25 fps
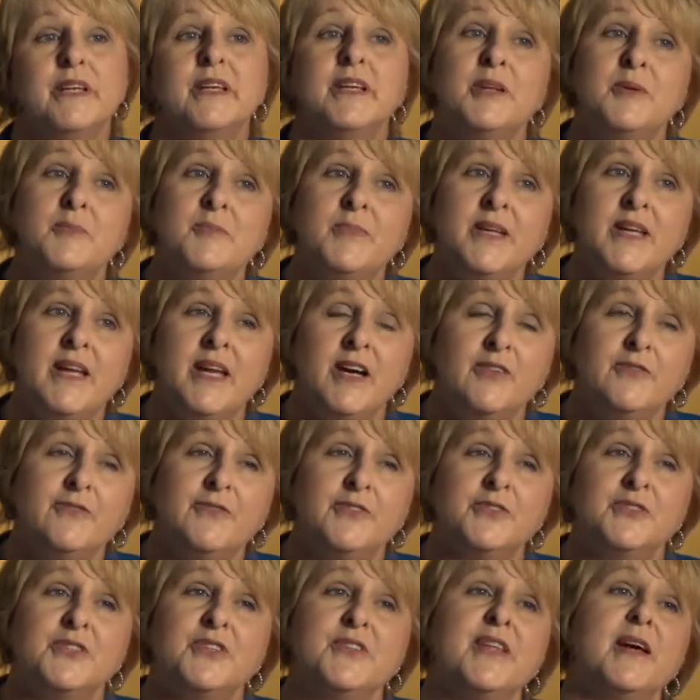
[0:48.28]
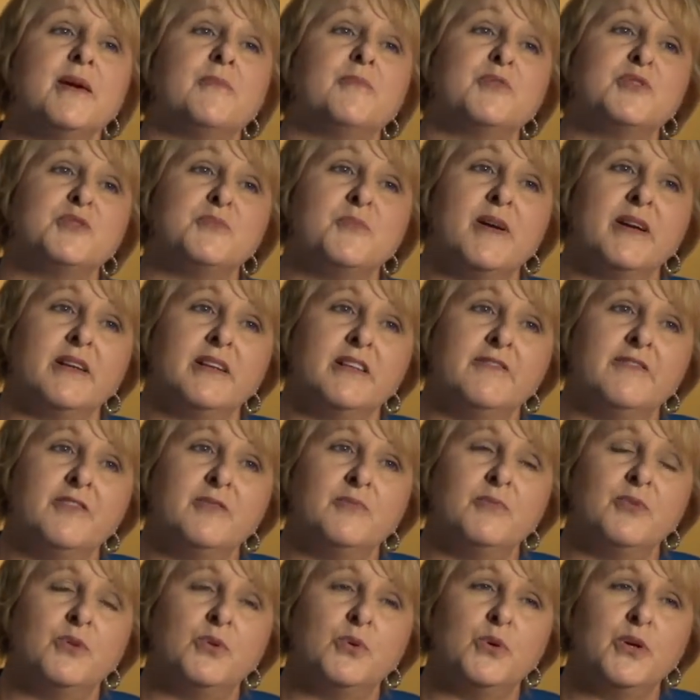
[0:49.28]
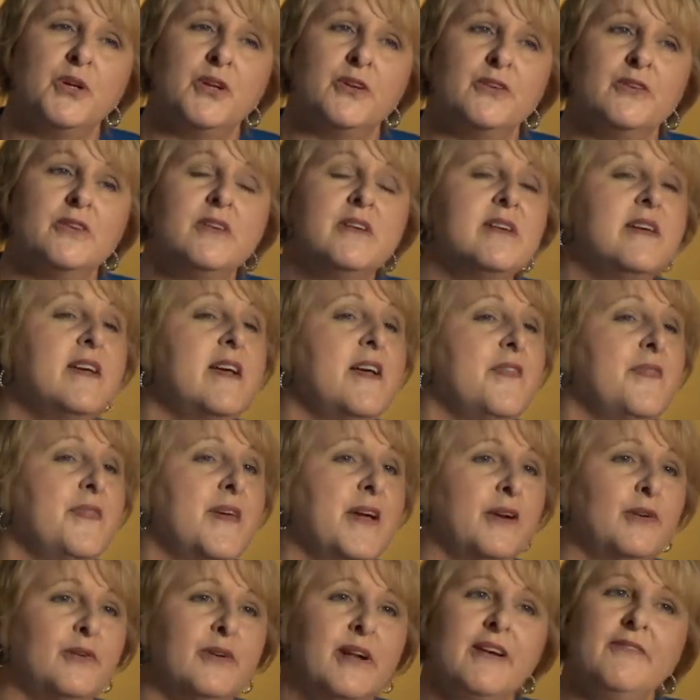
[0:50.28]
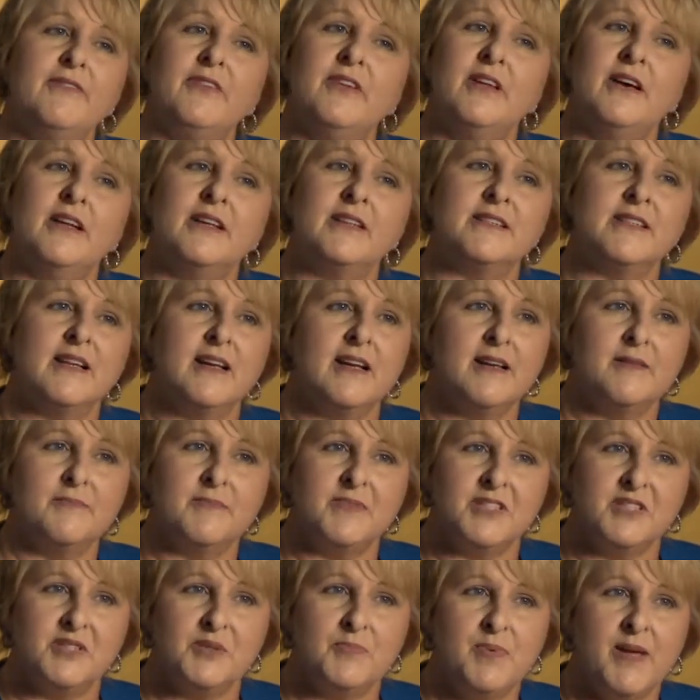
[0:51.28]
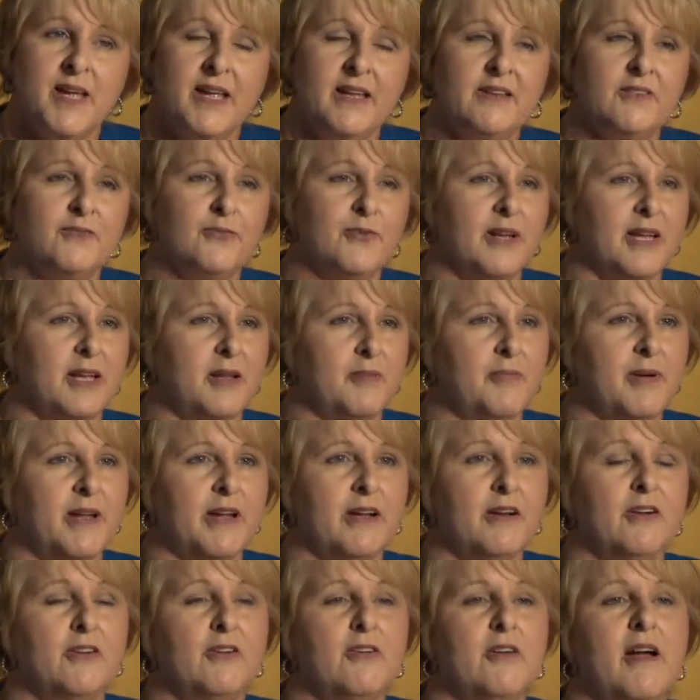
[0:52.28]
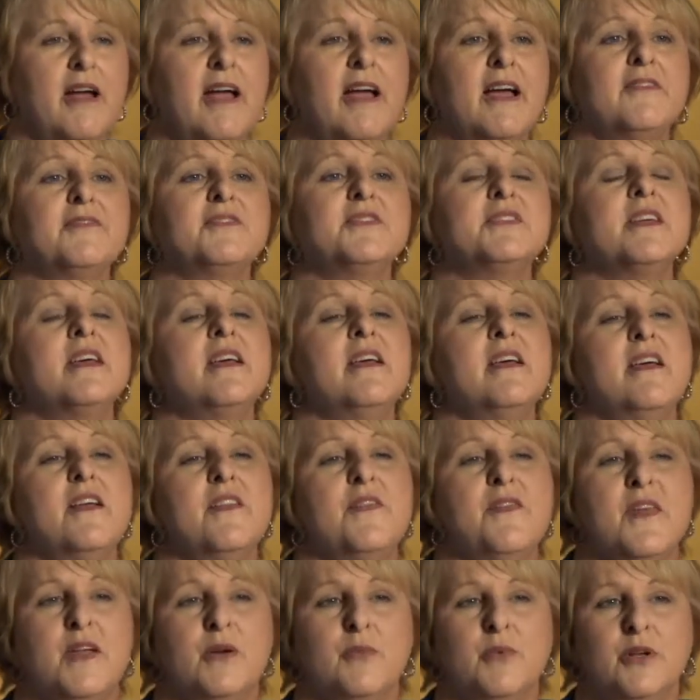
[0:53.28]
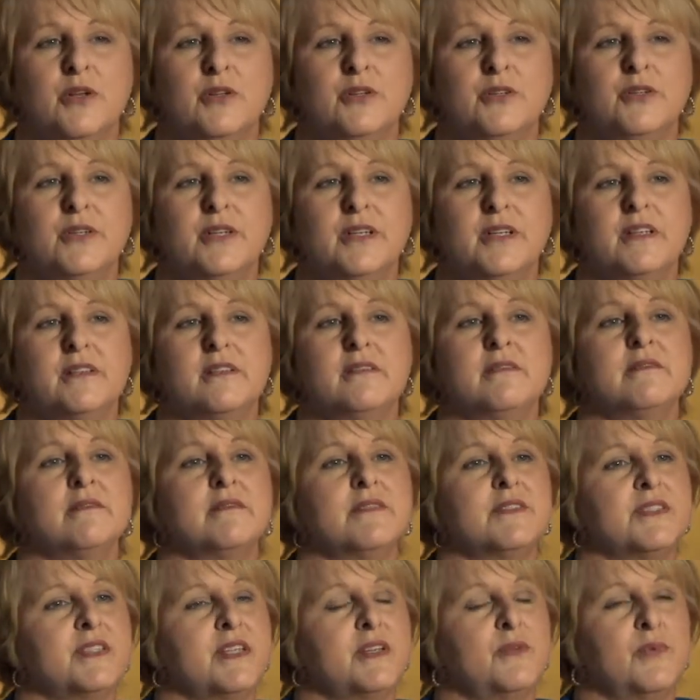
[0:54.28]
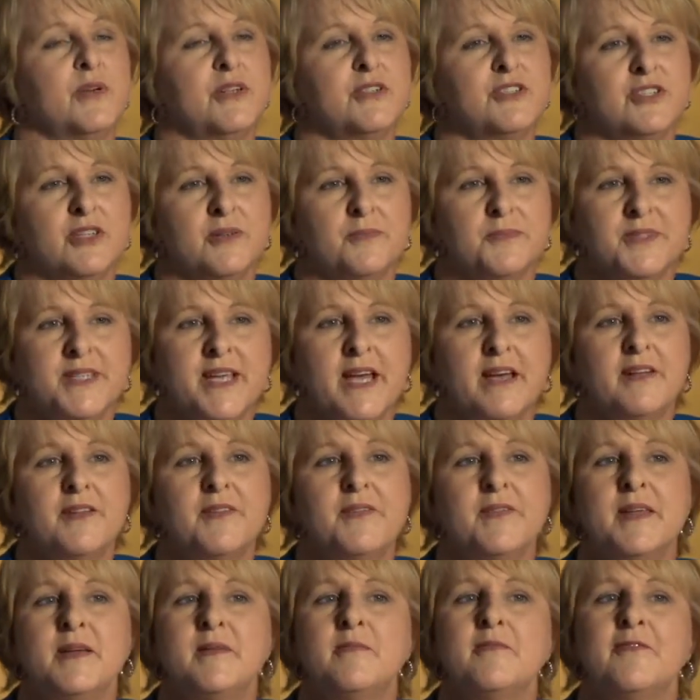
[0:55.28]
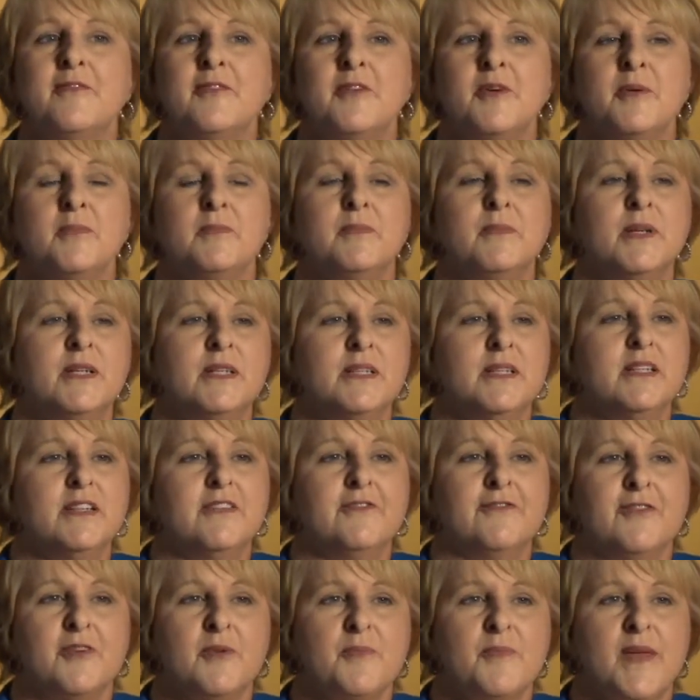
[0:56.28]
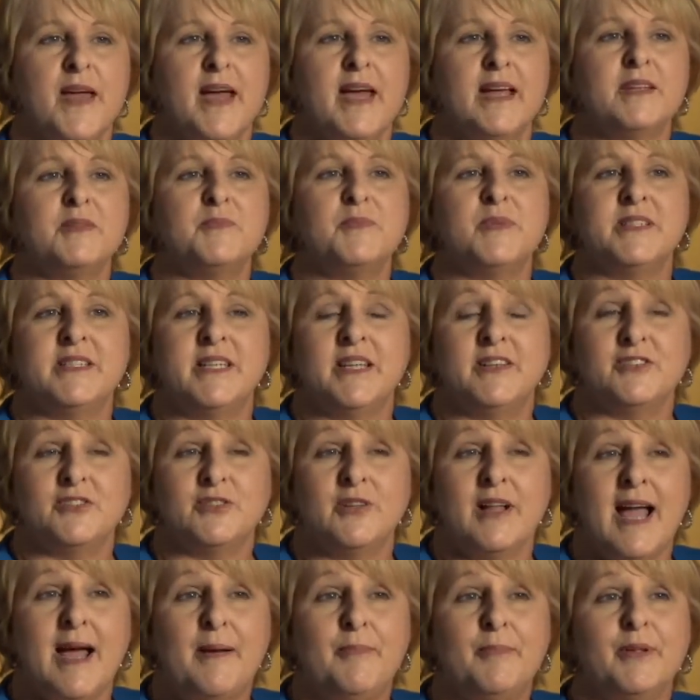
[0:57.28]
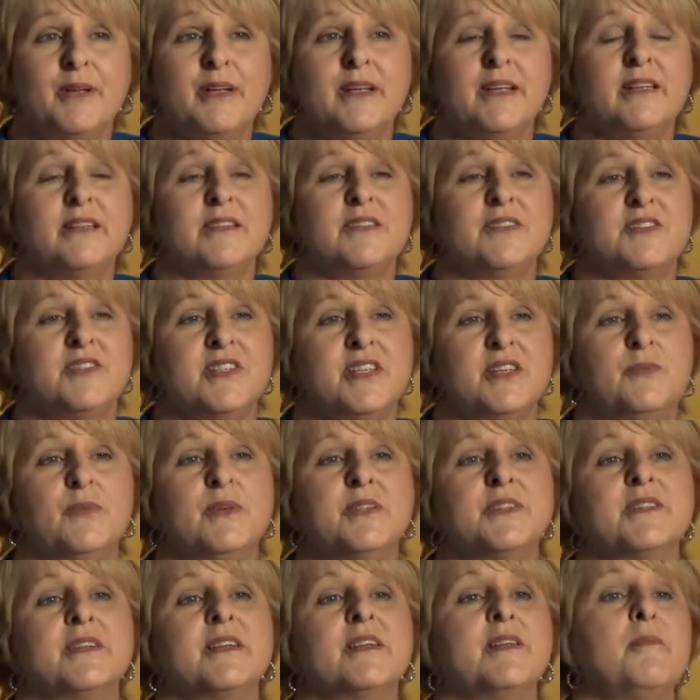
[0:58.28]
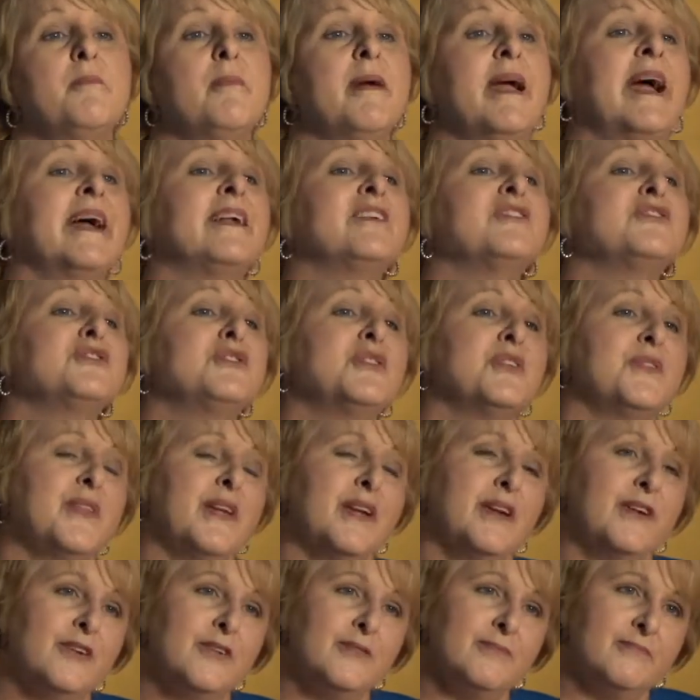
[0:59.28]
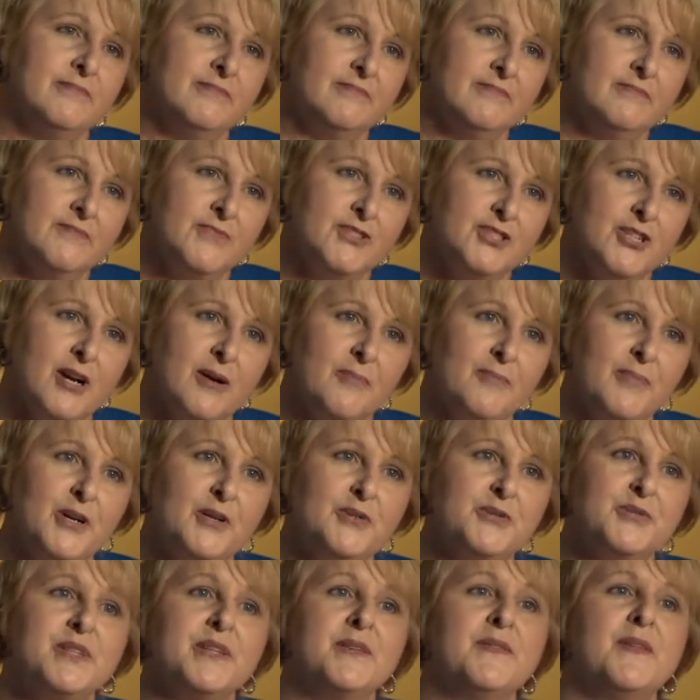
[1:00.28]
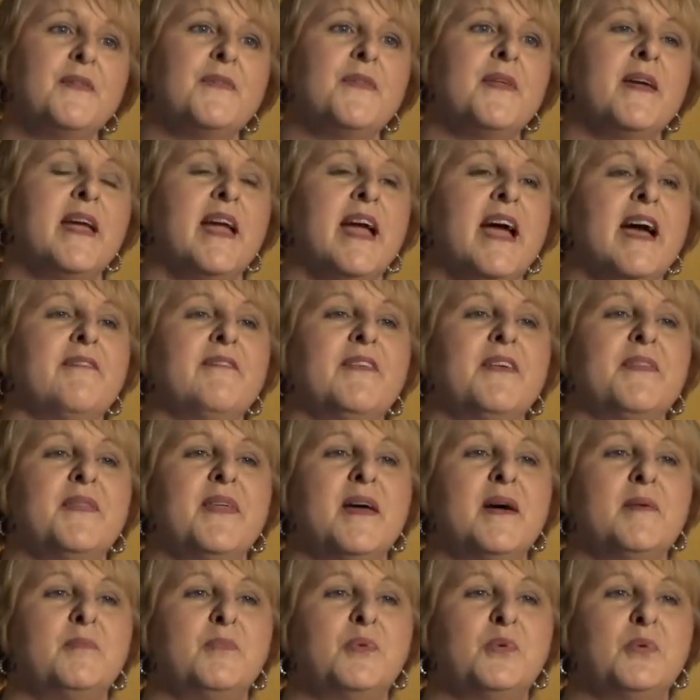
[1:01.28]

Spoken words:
going to be helpful to that prospective employer. They don't have a lot of time to spend reading paragraphs. They want to look and see what jumps out at them from that potential applicant to see what's going to match to their job posting that they have at that